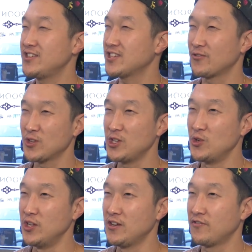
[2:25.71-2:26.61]
these like really
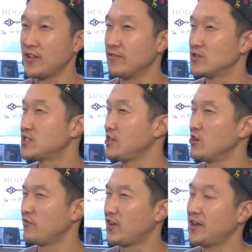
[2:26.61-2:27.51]
unique flavors that you
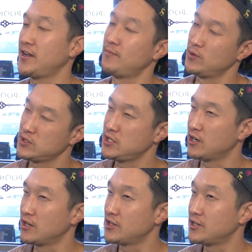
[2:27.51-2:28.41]
don't find at most of your
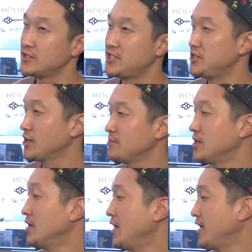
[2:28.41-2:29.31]
other tea shops
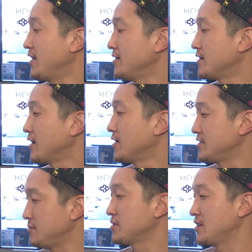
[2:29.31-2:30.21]
and uh, it
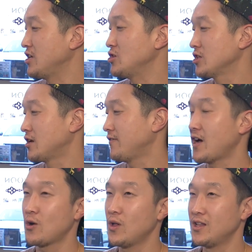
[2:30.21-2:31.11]
seems like they use a lot of high
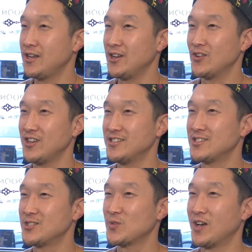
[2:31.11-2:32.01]
quality ingredients
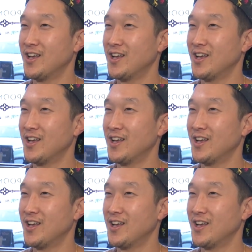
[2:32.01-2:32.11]
as well.